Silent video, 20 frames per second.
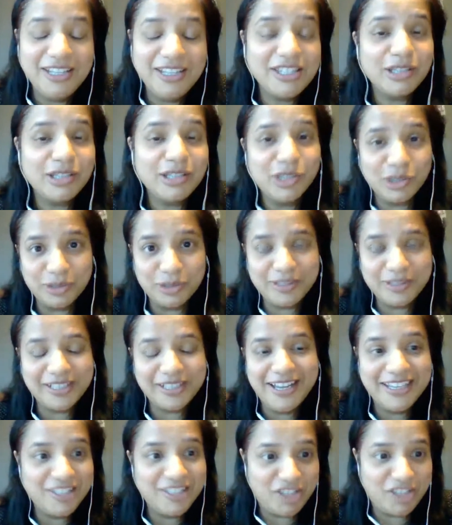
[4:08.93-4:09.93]
So don't
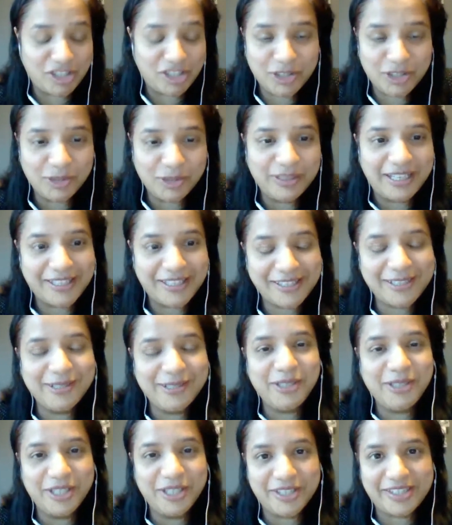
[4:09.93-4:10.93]

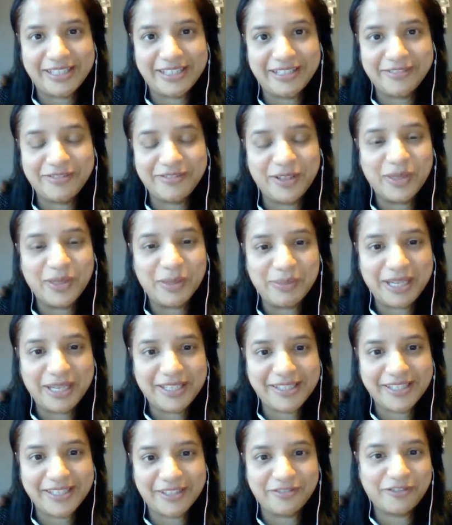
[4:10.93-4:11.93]
exclude yourself on the
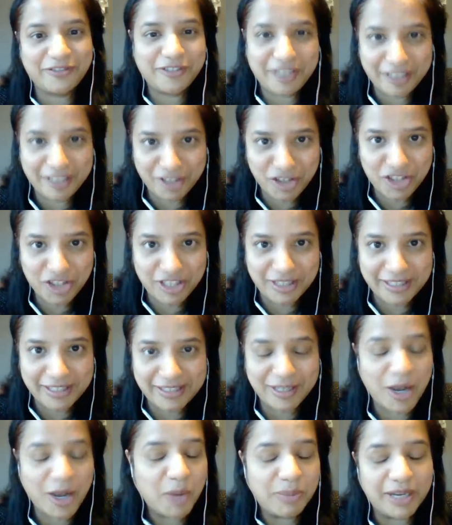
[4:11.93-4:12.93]
basis of
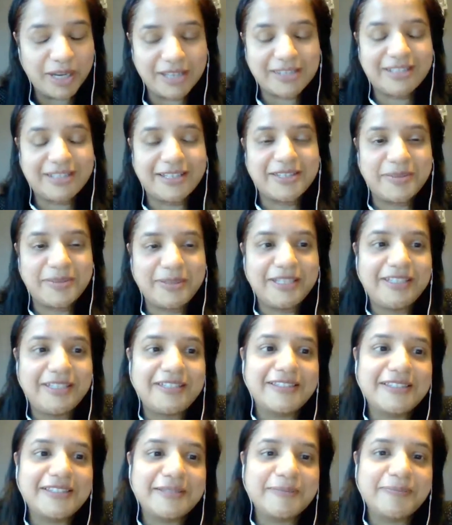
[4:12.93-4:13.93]
credentials or past
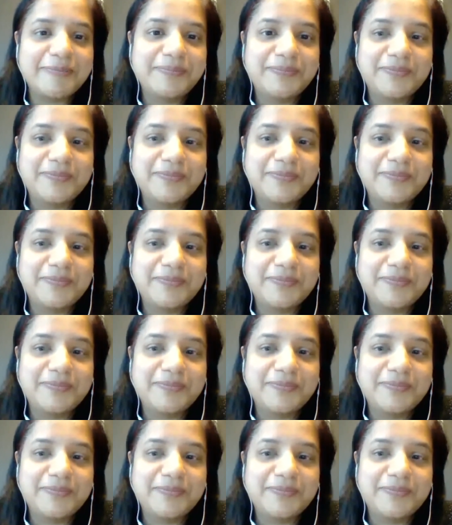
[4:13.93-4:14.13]
experience.